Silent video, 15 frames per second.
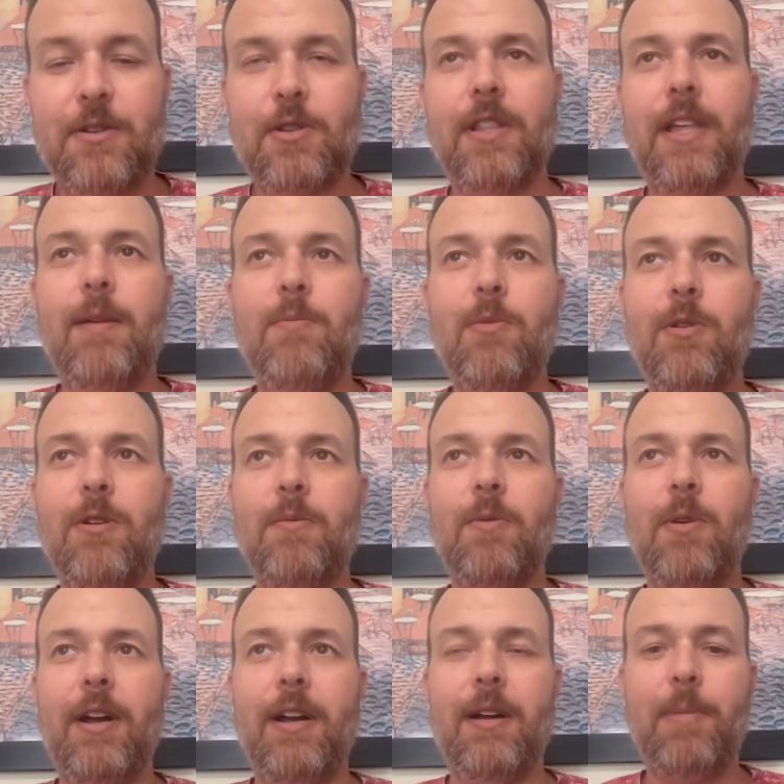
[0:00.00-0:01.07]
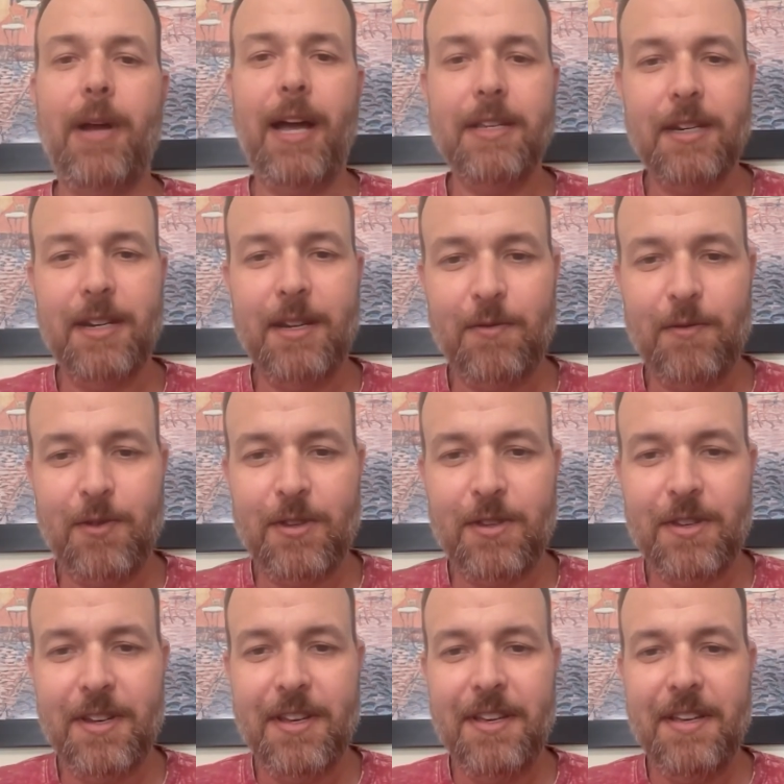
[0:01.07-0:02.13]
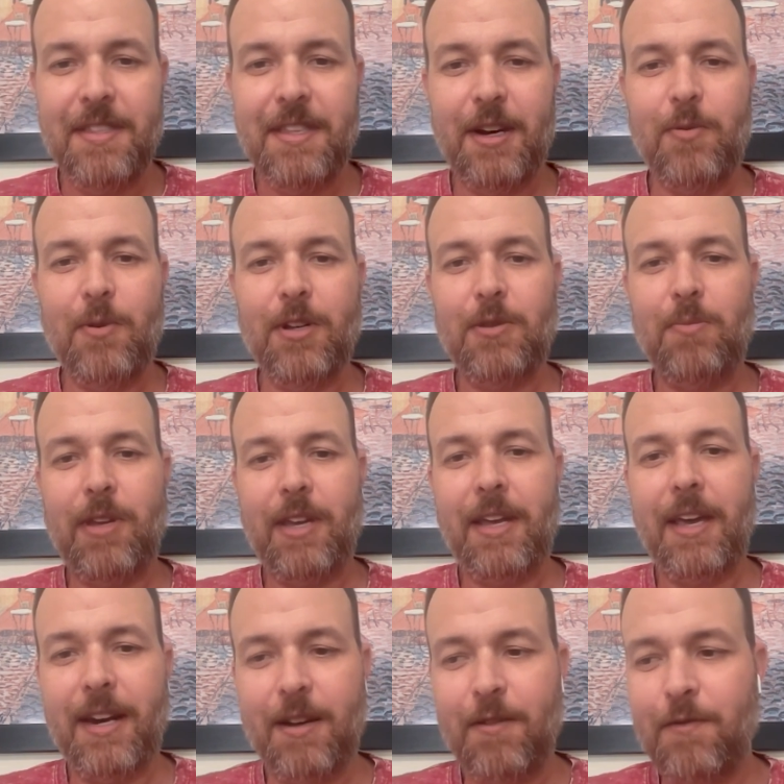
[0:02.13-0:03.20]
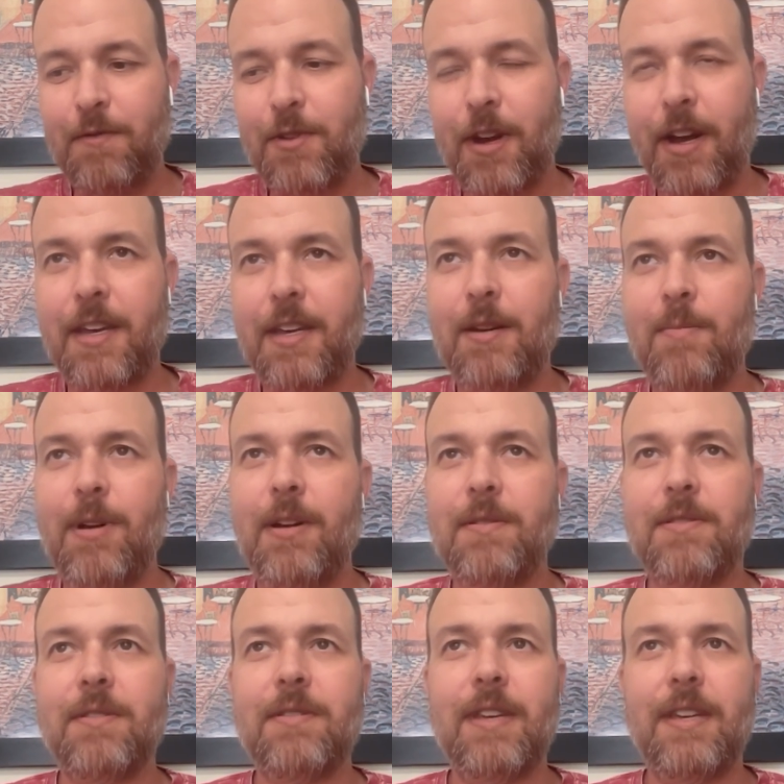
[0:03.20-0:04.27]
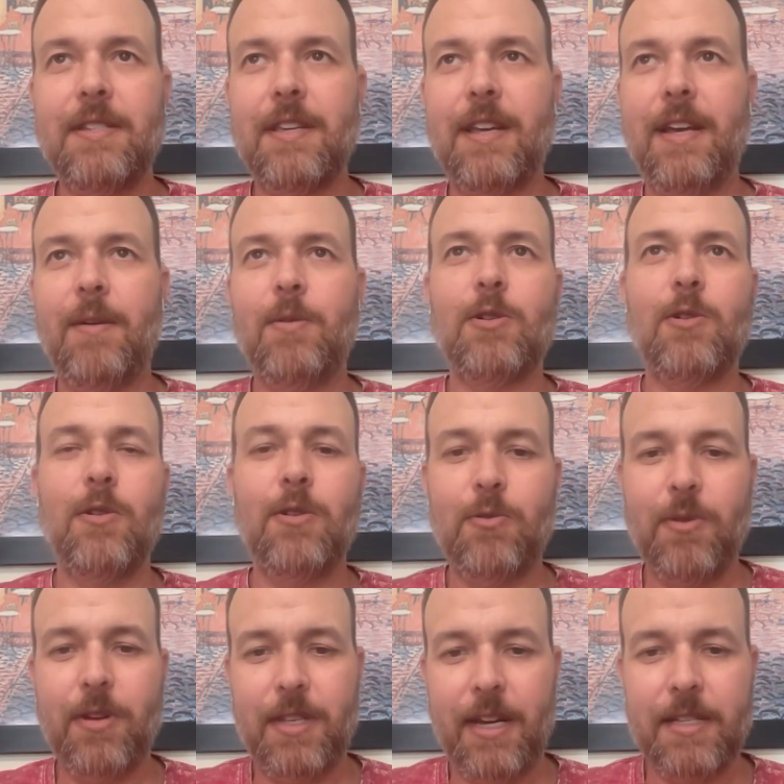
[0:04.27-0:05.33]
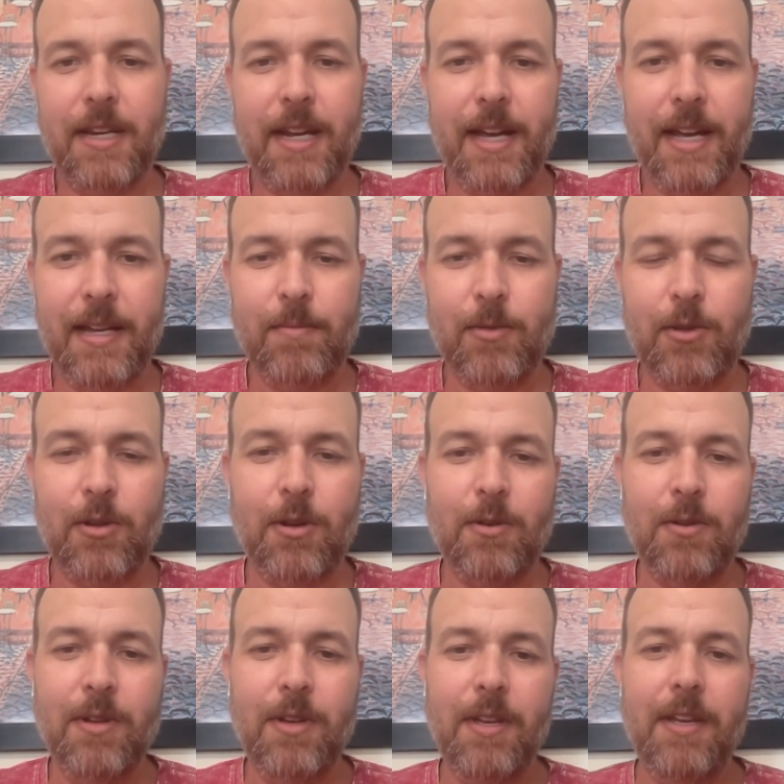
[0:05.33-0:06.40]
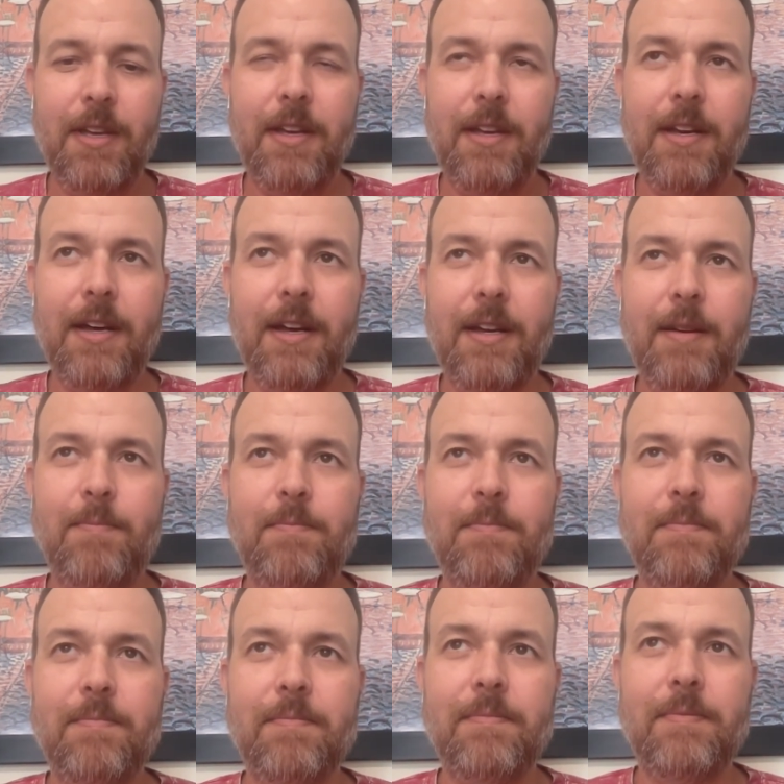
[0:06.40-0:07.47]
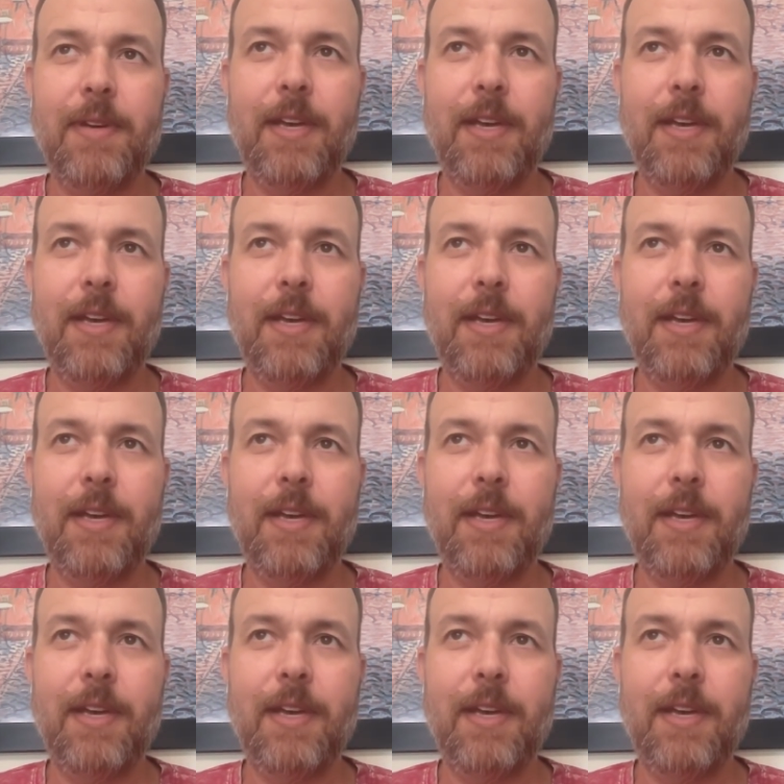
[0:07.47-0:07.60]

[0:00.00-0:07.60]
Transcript: a lot more uh, positives than mm-hmm. it was me kind of talking about things that I was going through at that time. So, um, and